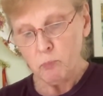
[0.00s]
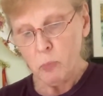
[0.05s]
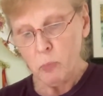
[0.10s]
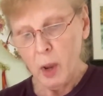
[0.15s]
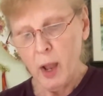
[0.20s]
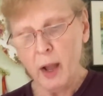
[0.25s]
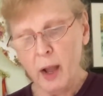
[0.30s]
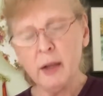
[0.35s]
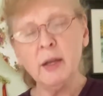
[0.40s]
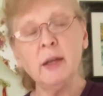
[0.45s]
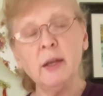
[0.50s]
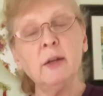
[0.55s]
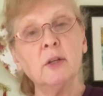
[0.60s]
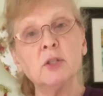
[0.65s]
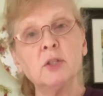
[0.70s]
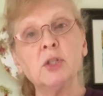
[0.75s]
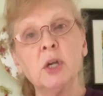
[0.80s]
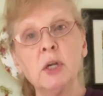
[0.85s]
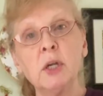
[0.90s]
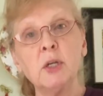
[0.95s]
I need to
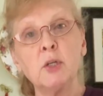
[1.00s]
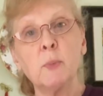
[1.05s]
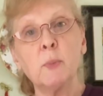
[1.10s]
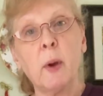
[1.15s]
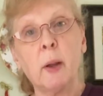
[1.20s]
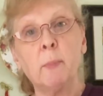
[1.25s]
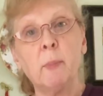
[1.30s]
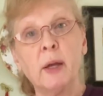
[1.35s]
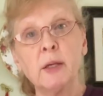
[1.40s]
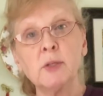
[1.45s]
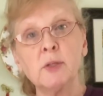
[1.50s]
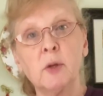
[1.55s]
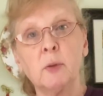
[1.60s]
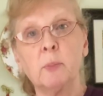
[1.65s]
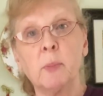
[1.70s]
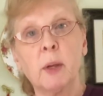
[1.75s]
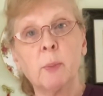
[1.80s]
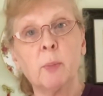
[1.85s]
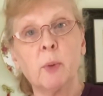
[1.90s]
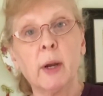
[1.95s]
change my muscle
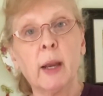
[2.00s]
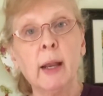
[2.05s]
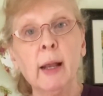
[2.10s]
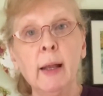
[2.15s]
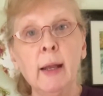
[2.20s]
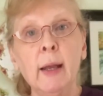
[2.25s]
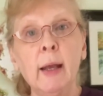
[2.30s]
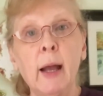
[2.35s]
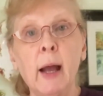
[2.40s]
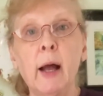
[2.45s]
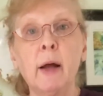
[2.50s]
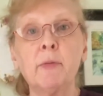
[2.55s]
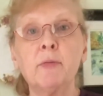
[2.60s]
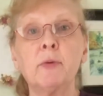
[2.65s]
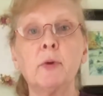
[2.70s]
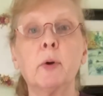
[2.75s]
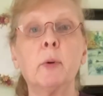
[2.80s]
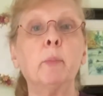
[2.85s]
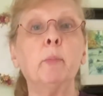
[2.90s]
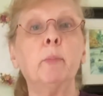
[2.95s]
memory
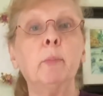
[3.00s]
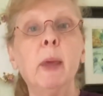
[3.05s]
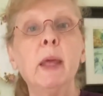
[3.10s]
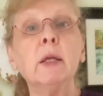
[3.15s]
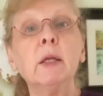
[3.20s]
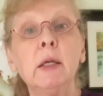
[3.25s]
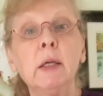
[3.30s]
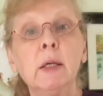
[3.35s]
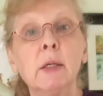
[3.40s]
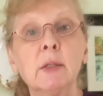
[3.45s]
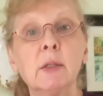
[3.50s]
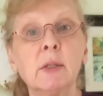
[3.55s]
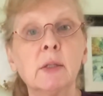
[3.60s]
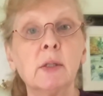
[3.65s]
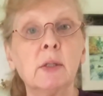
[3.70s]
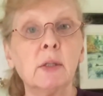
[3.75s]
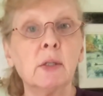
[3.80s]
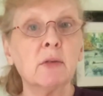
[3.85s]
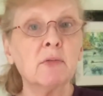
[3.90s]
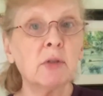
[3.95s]
after
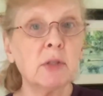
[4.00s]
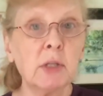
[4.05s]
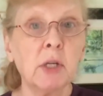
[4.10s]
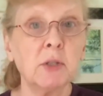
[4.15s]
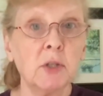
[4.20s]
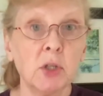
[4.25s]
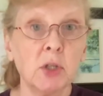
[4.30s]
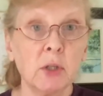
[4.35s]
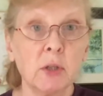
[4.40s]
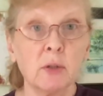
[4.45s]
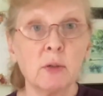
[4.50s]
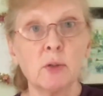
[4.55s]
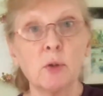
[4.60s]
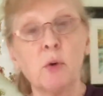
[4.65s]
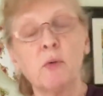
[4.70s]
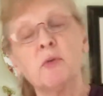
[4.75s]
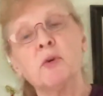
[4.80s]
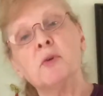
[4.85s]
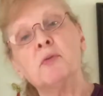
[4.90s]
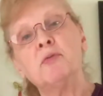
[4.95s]
millions of stitches
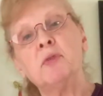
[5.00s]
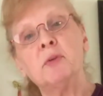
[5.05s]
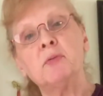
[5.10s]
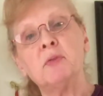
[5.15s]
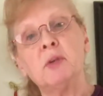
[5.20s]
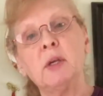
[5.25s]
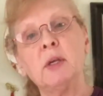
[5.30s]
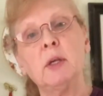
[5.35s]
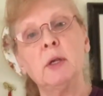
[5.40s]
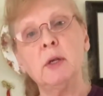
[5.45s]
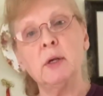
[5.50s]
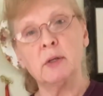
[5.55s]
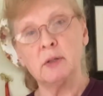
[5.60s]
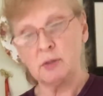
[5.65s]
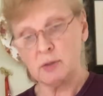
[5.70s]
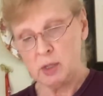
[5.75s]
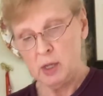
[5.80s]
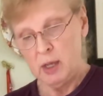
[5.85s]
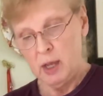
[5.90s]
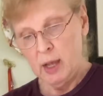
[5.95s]
over 50 years.